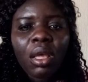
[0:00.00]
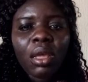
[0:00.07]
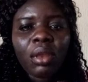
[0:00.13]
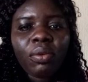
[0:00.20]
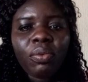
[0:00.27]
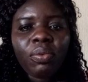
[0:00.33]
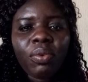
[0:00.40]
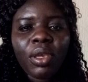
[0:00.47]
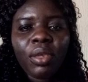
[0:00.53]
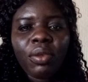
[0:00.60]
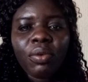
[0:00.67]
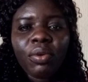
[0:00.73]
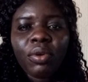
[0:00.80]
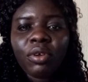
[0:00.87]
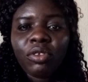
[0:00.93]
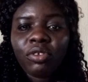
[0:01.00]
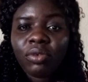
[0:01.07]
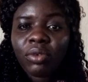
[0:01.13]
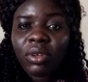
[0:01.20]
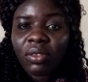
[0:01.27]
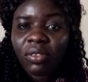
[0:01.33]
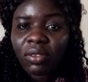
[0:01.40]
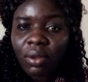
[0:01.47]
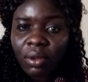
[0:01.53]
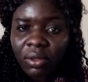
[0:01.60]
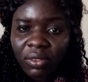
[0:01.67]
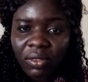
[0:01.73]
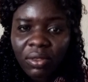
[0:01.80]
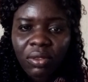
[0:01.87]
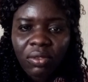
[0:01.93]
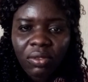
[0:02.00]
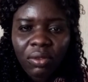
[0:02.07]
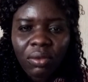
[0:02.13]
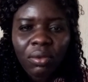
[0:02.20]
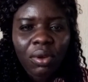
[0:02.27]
And when you go through these courses,